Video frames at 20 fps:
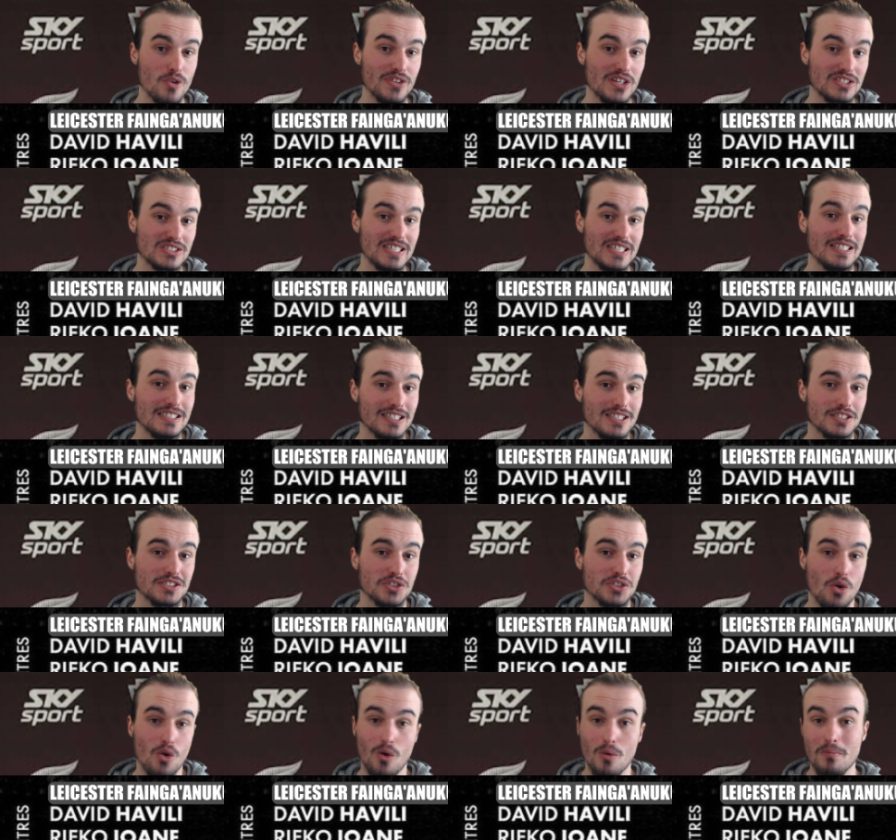in the
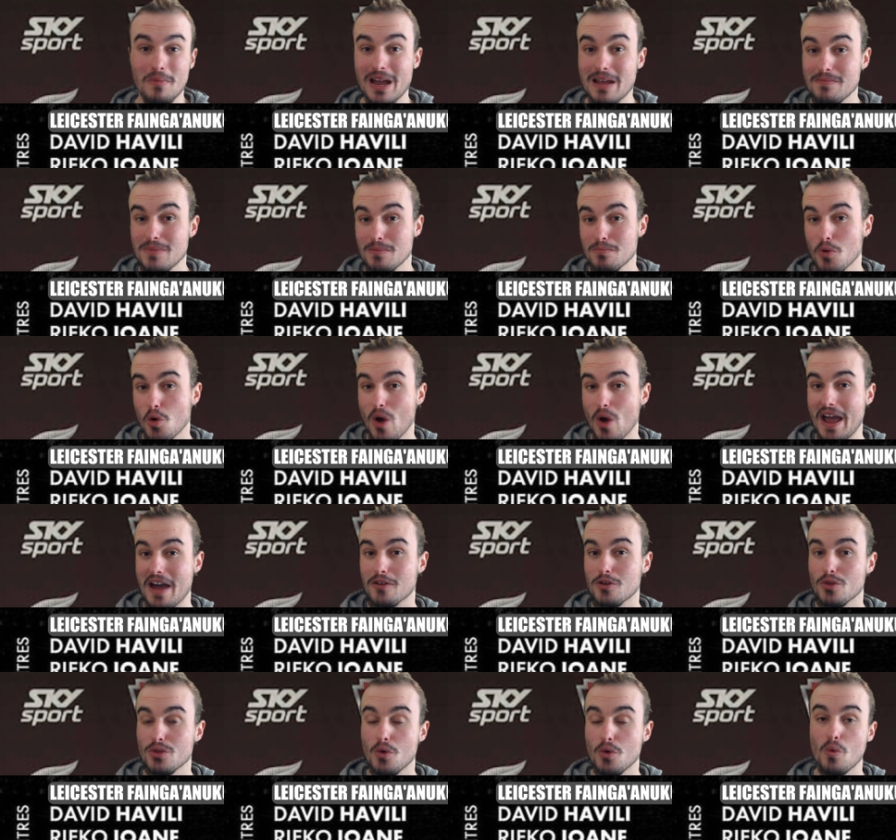centres or maybe more
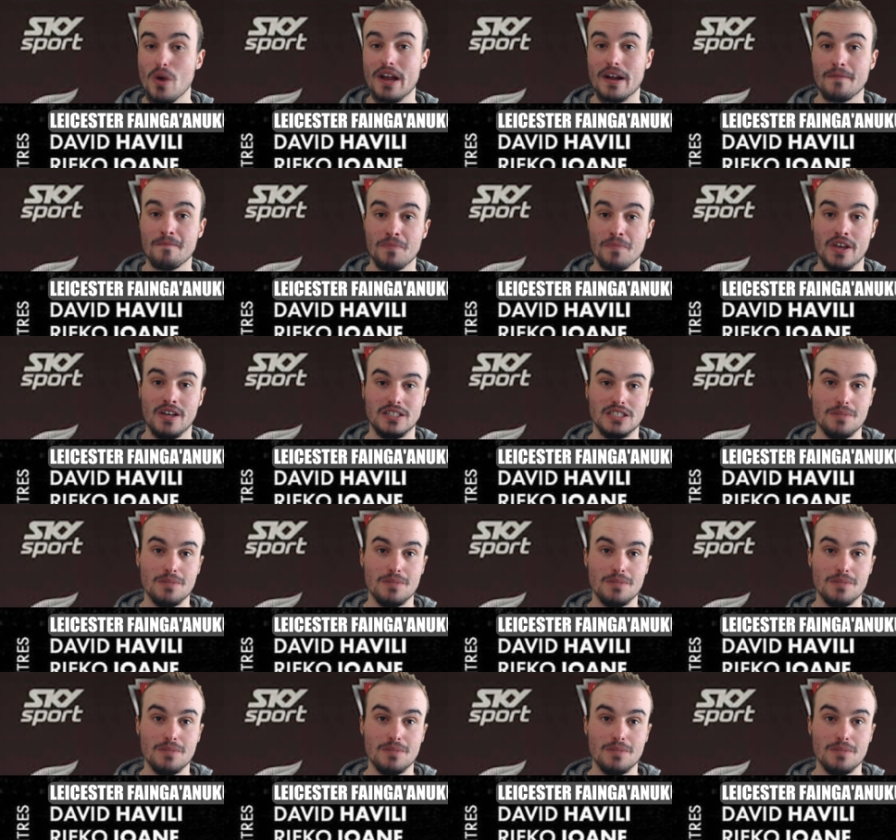out on the wing,